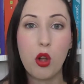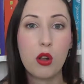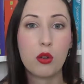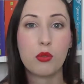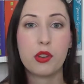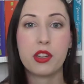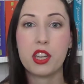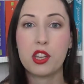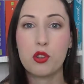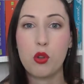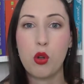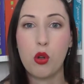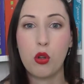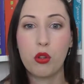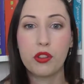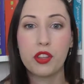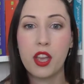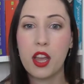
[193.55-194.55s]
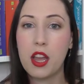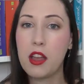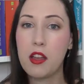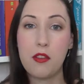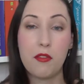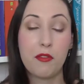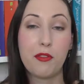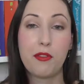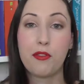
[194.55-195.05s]
already told
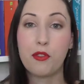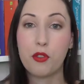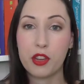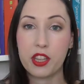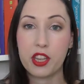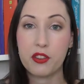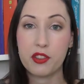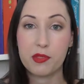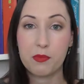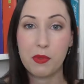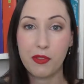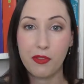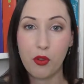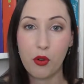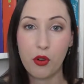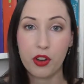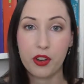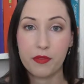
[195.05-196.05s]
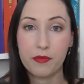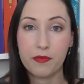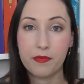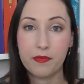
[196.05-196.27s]
for years before.